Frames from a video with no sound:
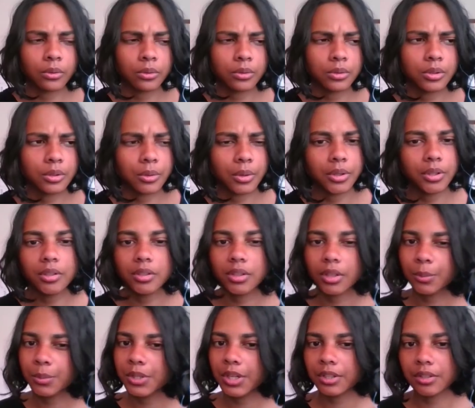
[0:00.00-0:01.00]
Also, on the
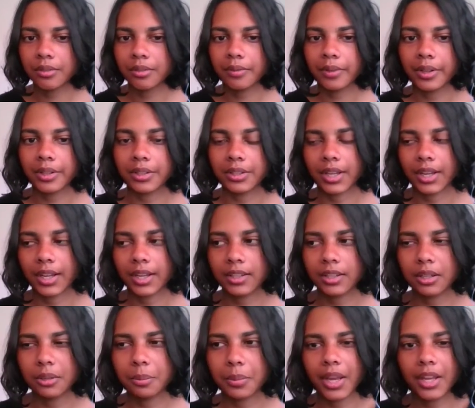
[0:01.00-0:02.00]
subject of her dad,
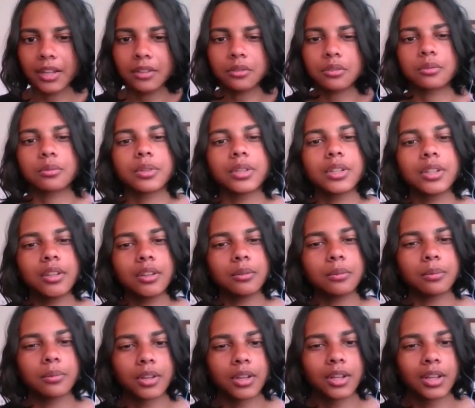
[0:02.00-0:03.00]
he paints
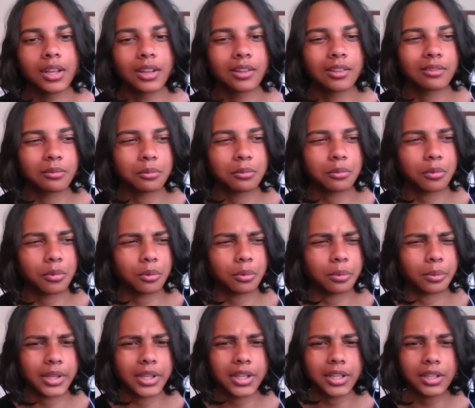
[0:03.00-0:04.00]
really
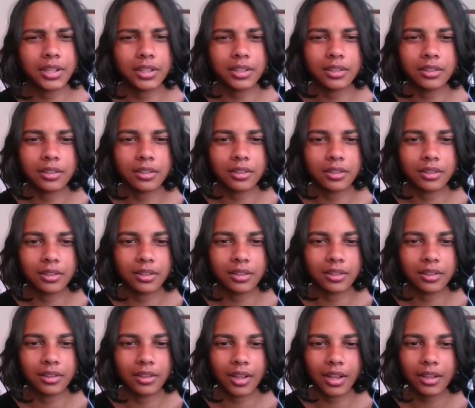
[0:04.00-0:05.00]
weird
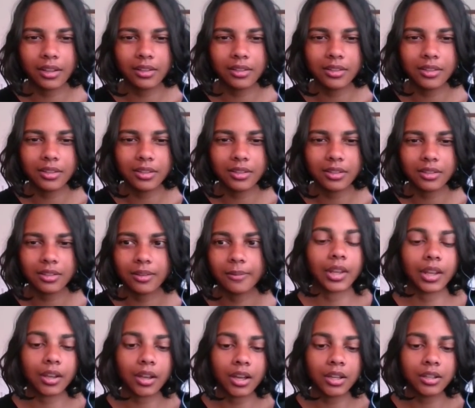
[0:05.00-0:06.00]
things.
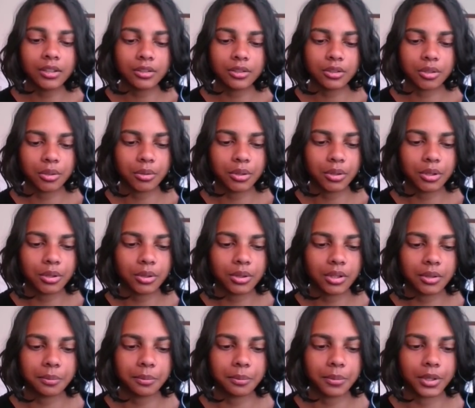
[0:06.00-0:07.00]
I can't show you
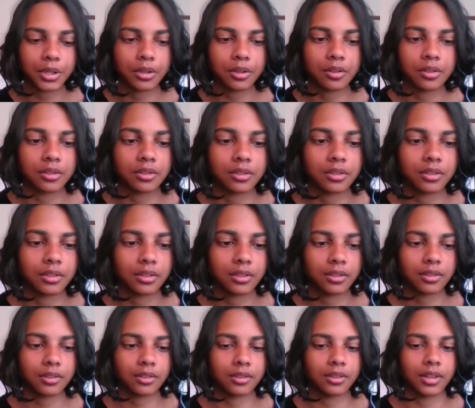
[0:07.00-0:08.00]
them because
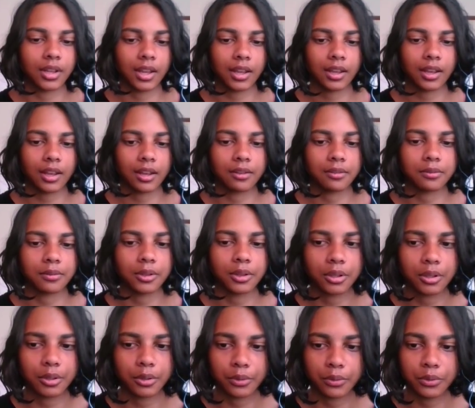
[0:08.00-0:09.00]
they have a
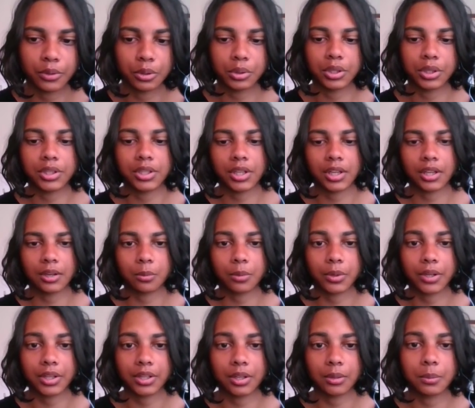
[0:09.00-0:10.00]
lot of nudity and
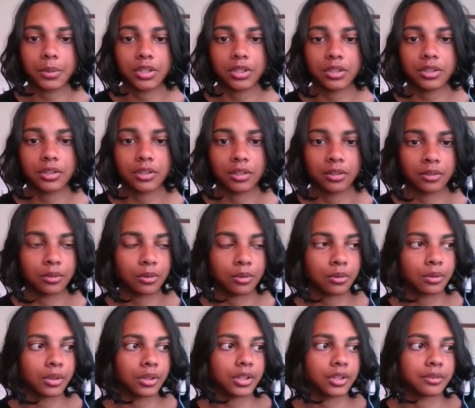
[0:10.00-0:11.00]
weird images, and
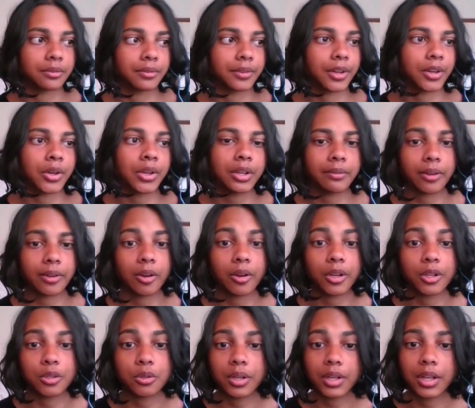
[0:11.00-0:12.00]
Google is very,
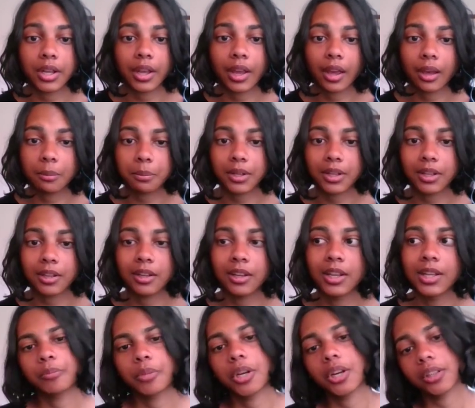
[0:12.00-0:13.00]
very trigger happy,
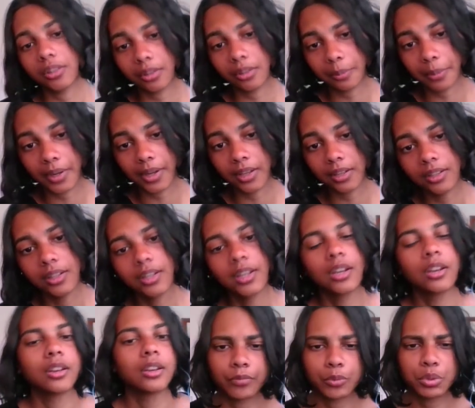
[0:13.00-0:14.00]
pardon the pun,
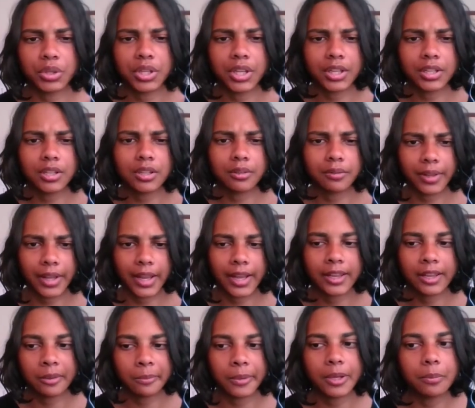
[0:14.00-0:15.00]
with the idea of
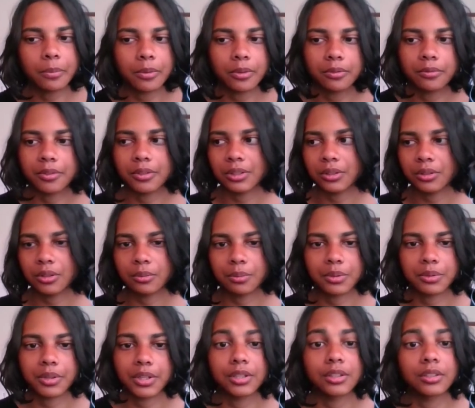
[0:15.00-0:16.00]
flagging people for
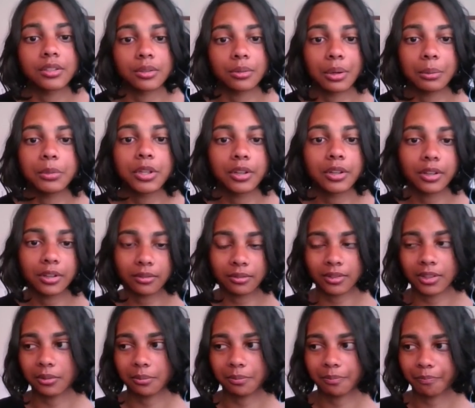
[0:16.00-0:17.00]
stupid reasons, so I'm not
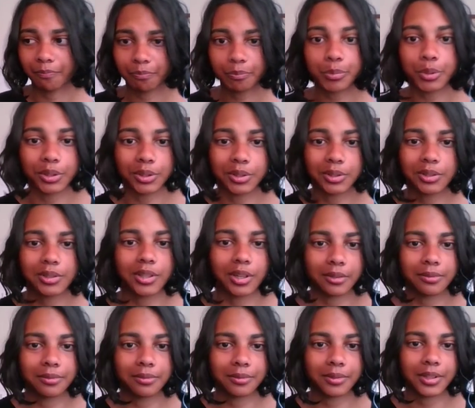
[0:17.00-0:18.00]
gonna put
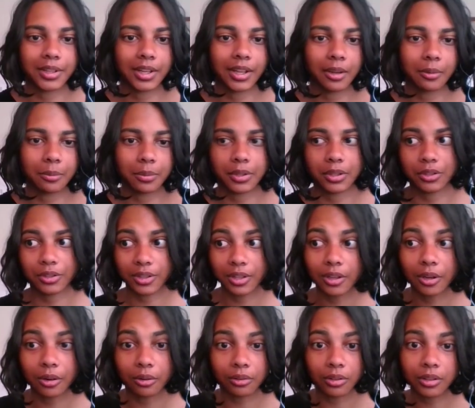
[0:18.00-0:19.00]
stuff here, but you
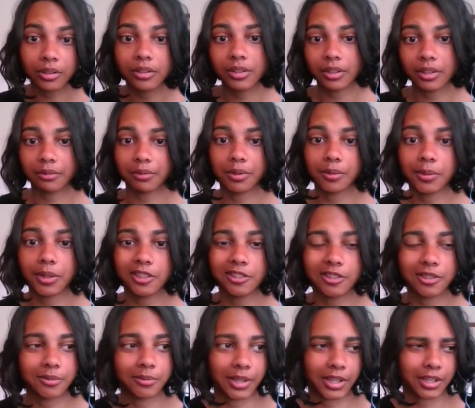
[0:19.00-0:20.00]
can go look if you
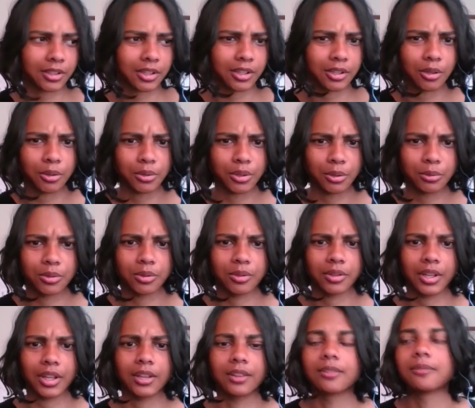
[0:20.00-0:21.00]
want. Actually, no, don't
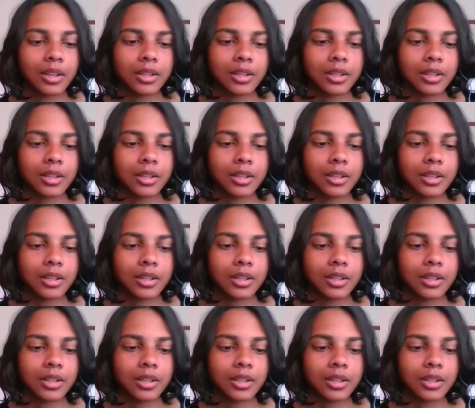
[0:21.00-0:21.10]
do that.